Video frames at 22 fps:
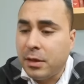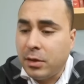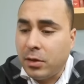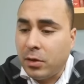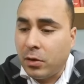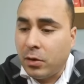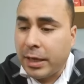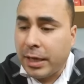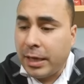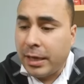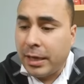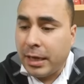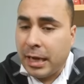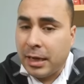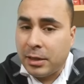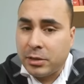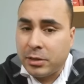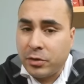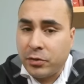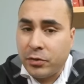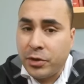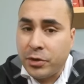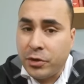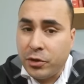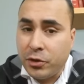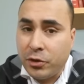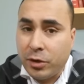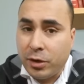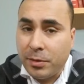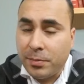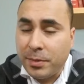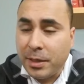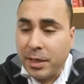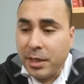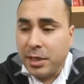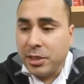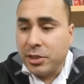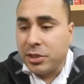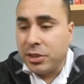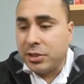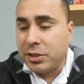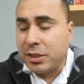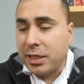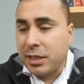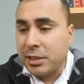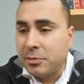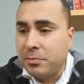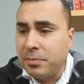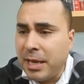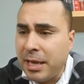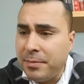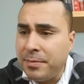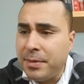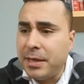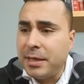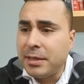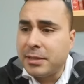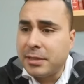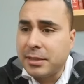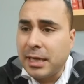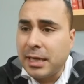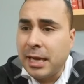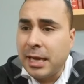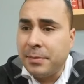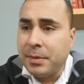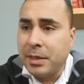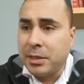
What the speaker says: okay, out there in Europe. She says maybe it's time,